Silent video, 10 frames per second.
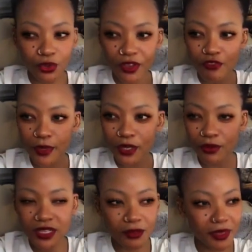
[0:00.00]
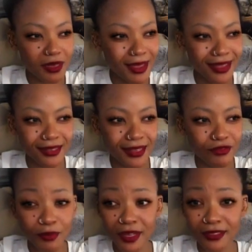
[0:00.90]
Everybody greets him, him and
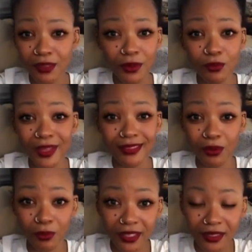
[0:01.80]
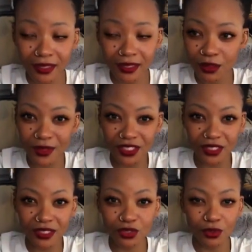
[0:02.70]
everybody else that we went there with, because it wasn't
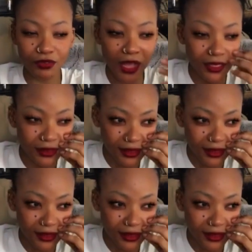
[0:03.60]
just the two of us.